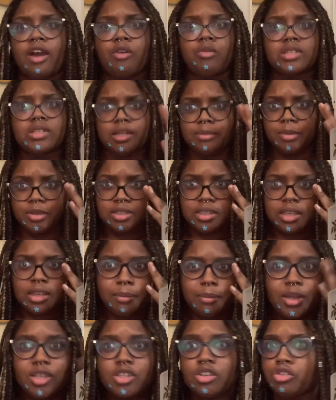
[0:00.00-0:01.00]
was I supposed to spend that
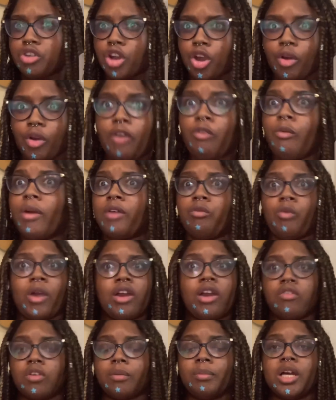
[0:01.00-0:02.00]
much? No, I went way
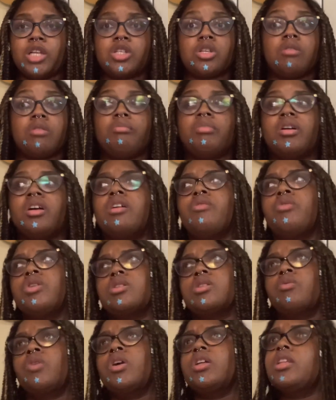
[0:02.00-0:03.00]
over budget, but was
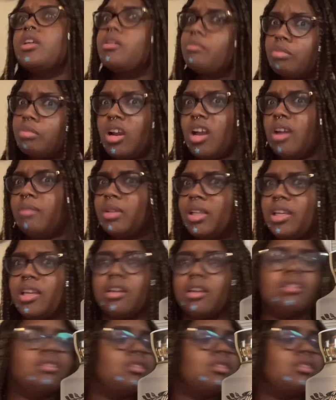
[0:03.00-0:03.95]
it worth it? Probably.